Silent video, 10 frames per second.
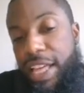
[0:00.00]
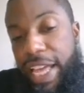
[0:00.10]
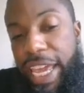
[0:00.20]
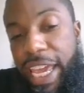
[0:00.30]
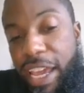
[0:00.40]

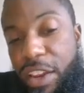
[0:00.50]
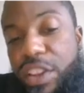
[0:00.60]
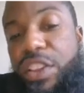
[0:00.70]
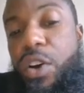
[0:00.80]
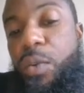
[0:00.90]

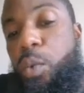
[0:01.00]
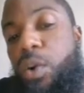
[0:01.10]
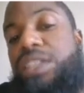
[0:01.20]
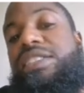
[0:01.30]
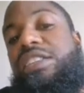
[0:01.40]
And
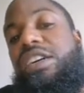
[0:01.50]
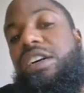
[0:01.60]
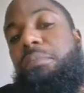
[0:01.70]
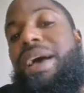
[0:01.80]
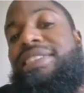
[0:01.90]
once
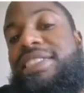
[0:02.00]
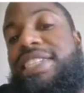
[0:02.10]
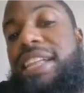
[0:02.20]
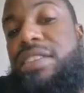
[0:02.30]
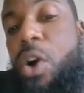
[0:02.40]
the message
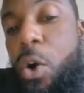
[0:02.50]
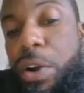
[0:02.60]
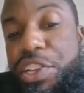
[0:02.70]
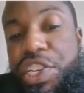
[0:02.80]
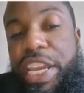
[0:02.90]
got to the
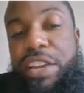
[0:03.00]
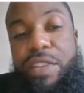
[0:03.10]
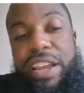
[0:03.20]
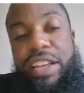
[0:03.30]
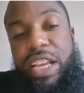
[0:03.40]
orange kid,
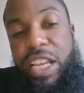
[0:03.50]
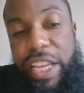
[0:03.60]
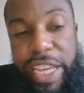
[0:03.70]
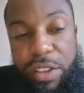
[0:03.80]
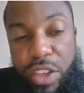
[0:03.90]
right,
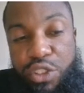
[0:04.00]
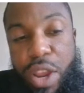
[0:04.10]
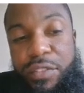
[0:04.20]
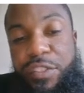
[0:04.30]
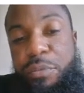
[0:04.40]
it
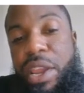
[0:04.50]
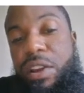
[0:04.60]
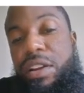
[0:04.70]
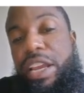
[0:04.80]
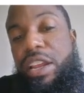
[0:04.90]
traveled from
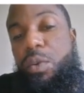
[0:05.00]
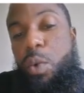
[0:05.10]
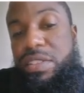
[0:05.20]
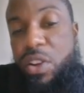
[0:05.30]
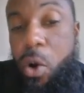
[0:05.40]
here and it
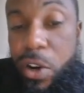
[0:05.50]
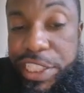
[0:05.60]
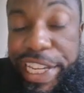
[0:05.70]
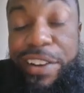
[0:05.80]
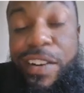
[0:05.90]
went to the orange
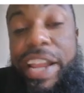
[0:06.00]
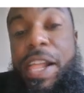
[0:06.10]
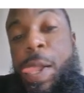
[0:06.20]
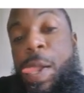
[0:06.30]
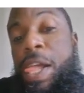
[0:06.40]
kid, right?
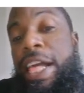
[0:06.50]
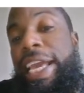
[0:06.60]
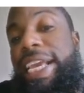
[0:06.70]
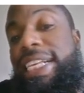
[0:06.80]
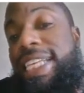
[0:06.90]

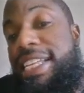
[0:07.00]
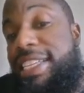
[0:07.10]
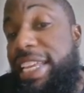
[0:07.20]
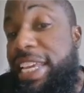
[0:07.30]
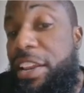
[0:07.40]
He said it
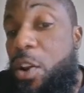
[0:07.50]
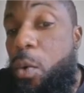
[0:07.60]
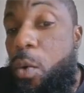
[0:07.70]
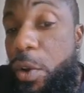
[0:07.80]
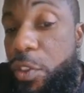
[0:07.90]
to the kid
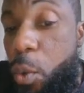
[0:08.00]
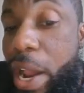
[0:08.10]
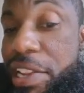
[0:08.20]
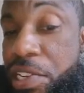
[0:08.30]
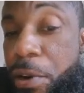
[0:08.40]
in the
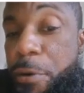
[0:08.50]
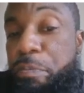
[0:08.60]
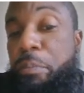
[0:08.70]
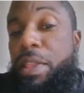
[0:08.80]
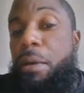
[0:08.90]
white shirt,
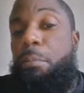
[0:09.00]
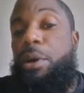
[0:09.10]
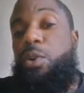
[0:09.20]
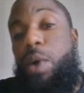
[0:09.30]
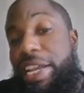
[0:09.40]

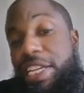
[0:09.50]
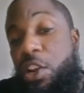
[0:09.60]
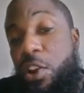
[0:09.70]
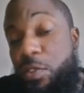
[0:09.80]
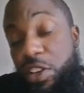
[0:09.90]
but
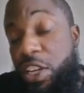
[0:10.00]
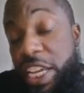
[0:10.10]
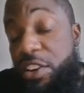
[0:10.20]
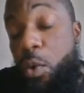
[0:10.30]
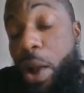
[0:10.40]
the
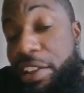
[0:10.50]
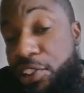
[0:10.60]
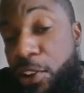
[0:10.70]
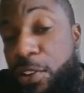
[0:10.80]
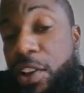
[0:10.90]
kid in the white
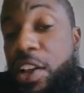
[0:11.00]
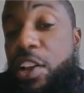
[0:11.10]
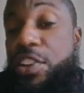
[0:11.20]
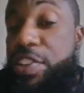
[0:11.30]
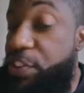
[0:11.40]
shirt
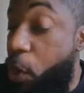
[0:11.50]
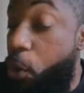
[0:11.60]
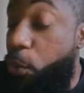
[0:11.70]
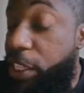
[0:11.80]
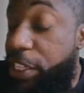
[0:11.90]

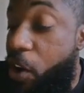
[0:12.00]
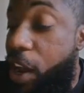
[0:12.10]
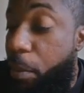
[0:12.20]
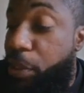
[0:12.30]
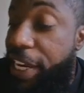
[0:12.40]
don't really know
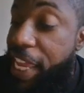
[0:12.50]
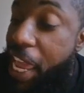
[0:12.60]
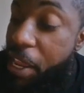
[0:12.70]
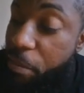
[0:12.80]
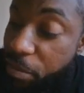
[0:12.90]
how to play the
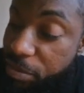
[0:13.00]
game.